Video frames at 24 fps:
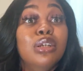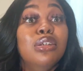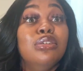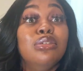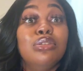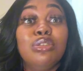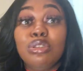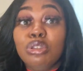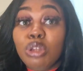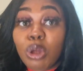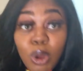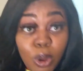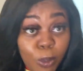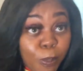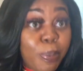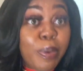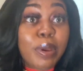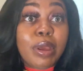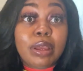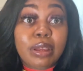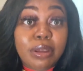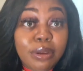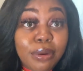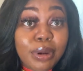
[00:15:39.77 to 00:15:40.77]

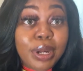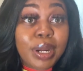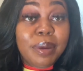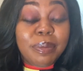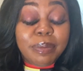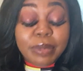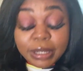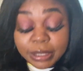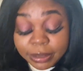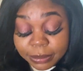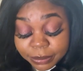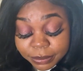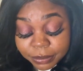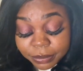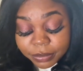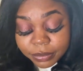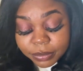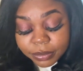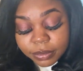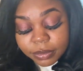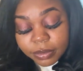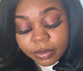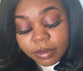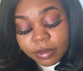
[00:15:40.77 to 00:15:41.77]
Stupid. You hear me?
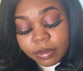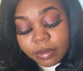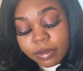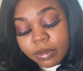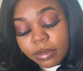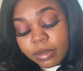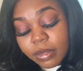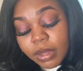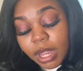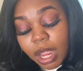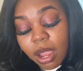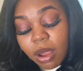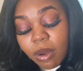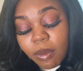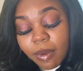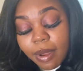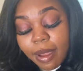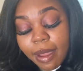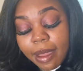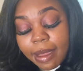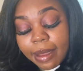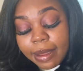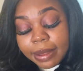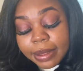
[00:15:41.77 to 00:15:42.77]

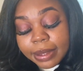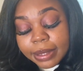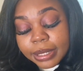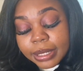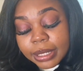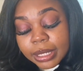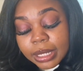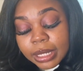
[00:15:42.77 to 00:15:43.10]
Okay?